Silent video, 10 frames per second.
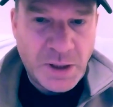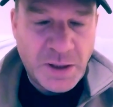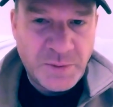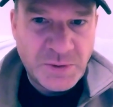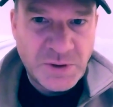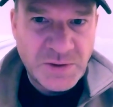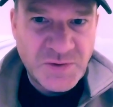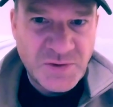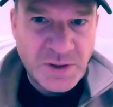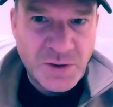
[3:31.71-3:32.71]
I've been
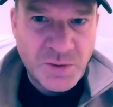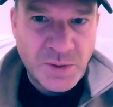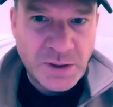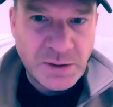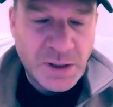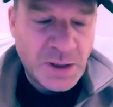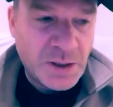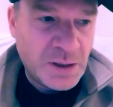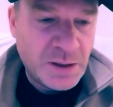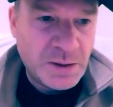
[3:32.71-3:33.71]
considering
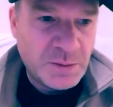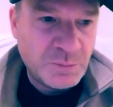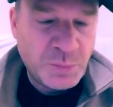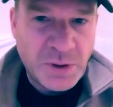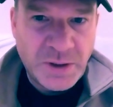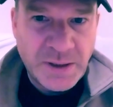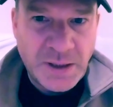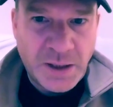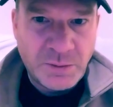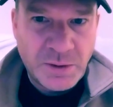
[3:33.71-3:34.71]
pulling
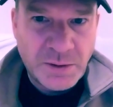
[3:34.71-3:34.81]
out